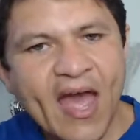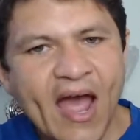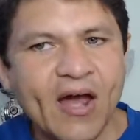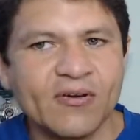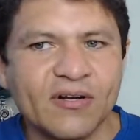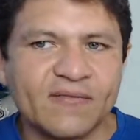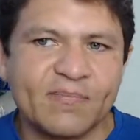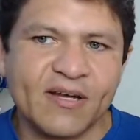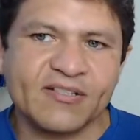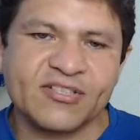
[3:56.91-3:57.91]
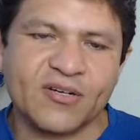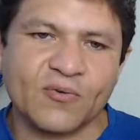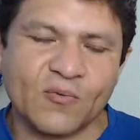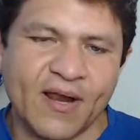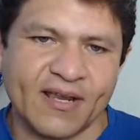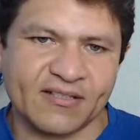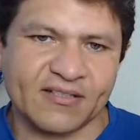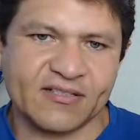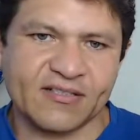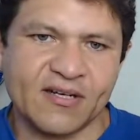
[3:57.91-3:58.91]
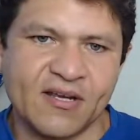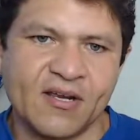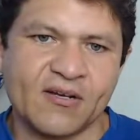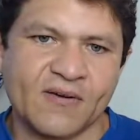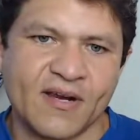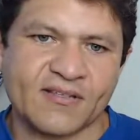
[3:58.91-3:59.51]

out of punching range, right?